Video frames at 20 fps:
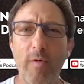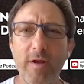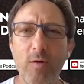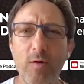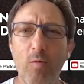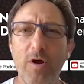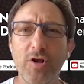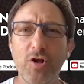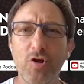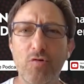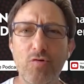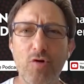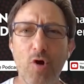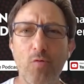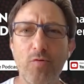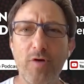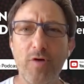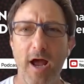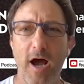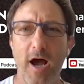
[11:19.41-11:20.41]
knowing what you
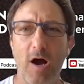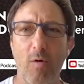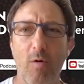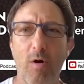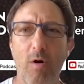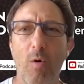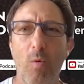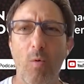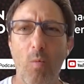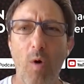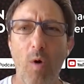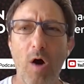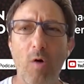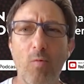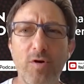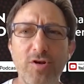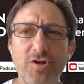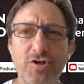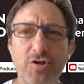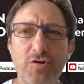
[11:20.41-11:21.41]
know now,
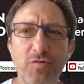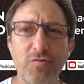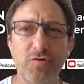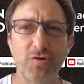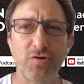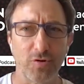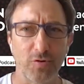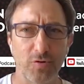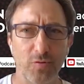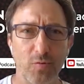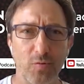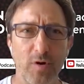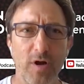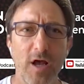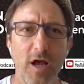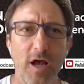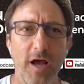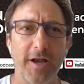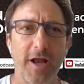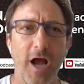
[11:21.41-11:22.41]
what would you
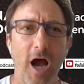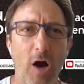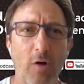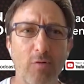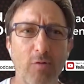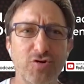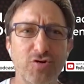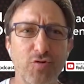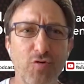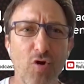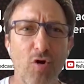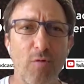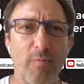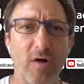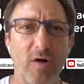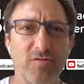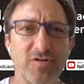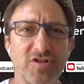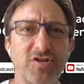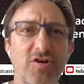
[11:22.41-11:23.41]
do and how would you
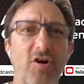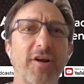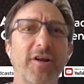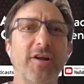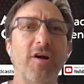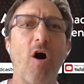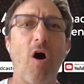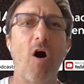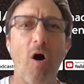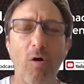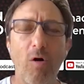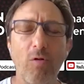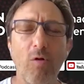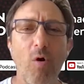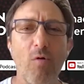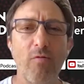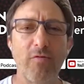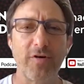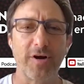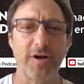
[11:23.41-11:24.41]
go about starting
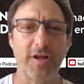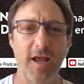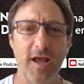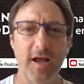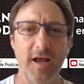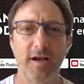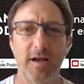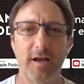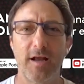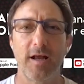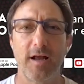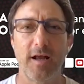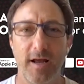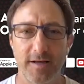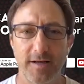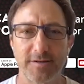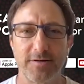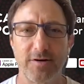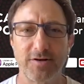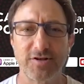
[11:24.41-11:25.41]
all over again
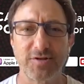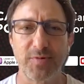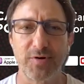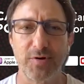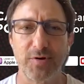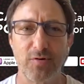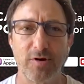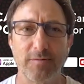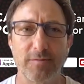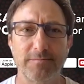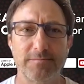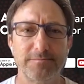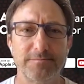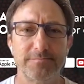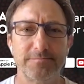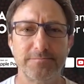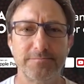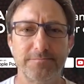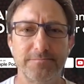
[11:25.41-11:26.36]
as an entrepreneur?